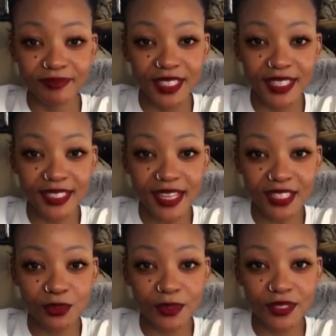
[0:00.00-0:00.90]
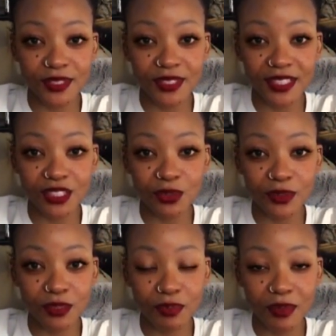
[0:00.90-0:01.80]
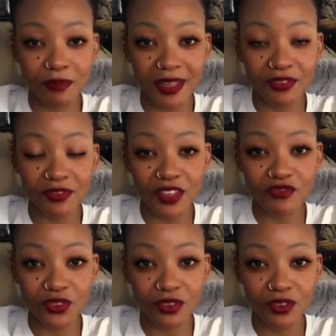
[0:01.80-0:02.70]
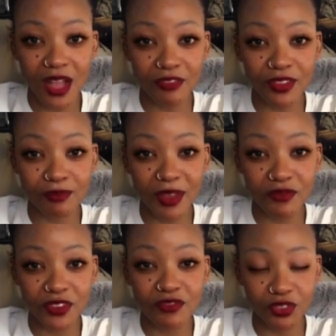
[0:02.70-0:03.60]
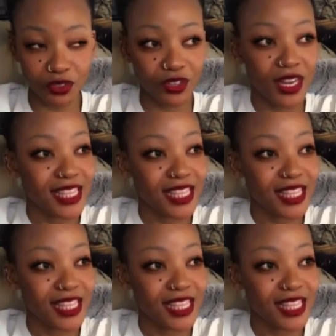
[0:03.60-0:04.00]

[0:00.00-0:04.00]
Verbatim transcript: Because that's what's good. That's always been my favor. Uh, my favor.